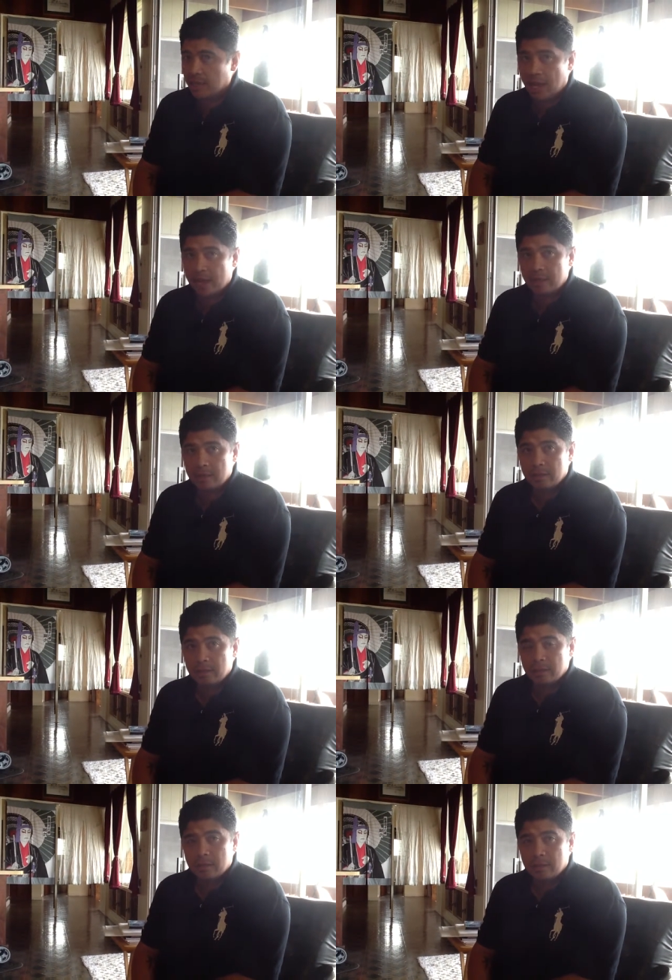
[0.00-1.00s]
that.
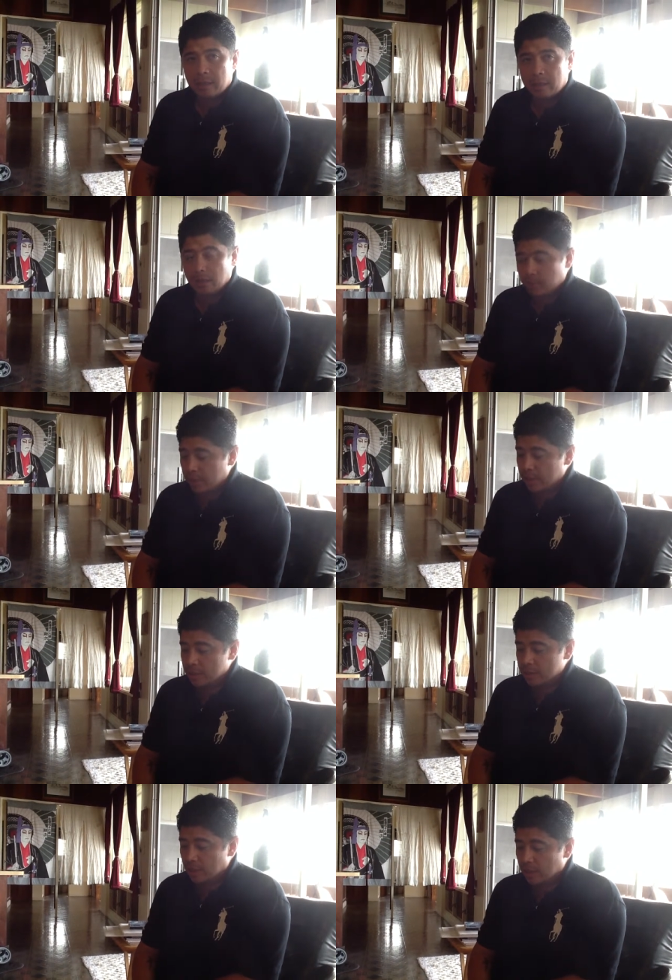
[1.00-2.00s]
You know,
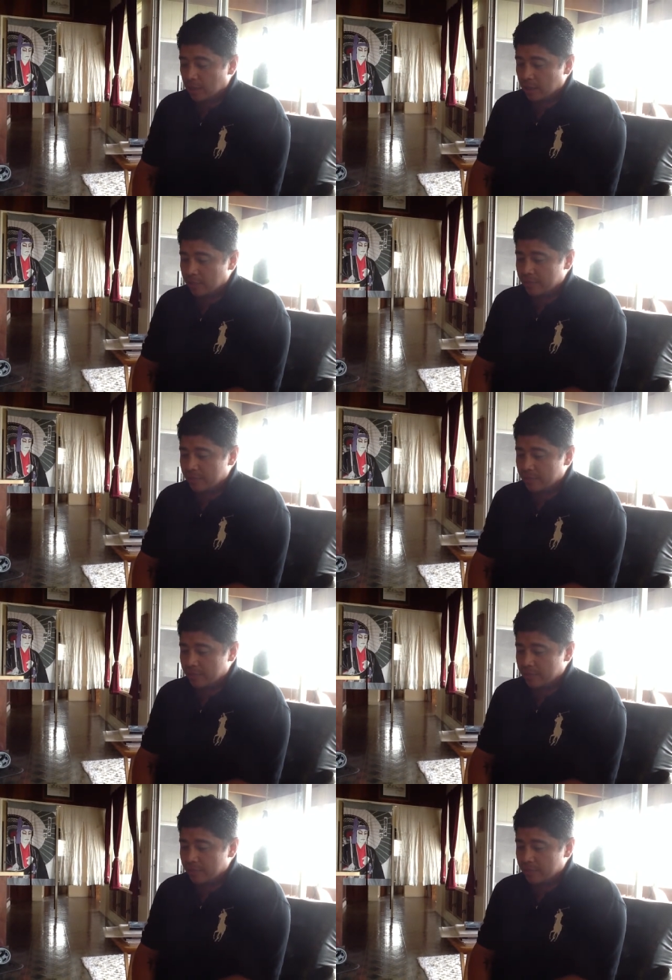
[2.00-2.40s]
because uh,